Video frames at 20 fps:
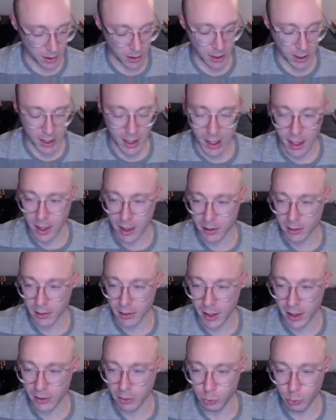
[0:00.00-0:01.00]
and
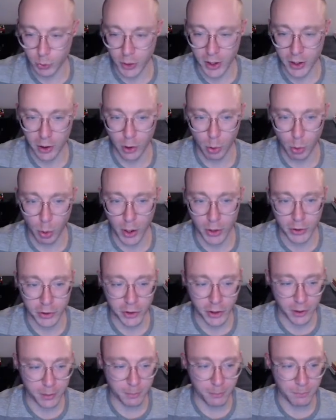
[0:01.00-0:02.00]
let's read the question.